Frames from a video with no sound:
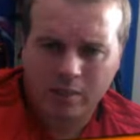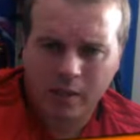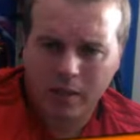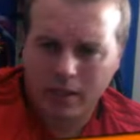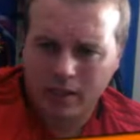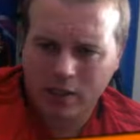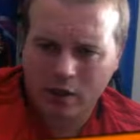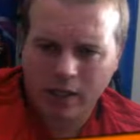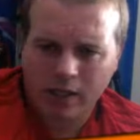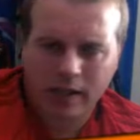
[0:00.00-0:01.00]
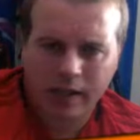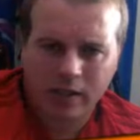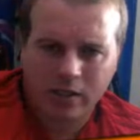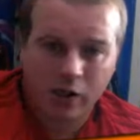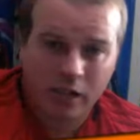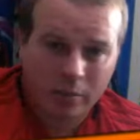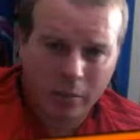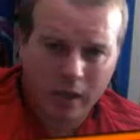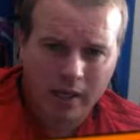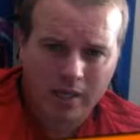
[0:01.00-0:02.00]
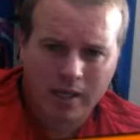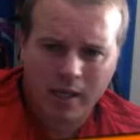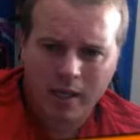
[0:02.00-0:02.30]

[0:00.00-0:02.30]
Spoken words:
maybe against tired legs, tired minds,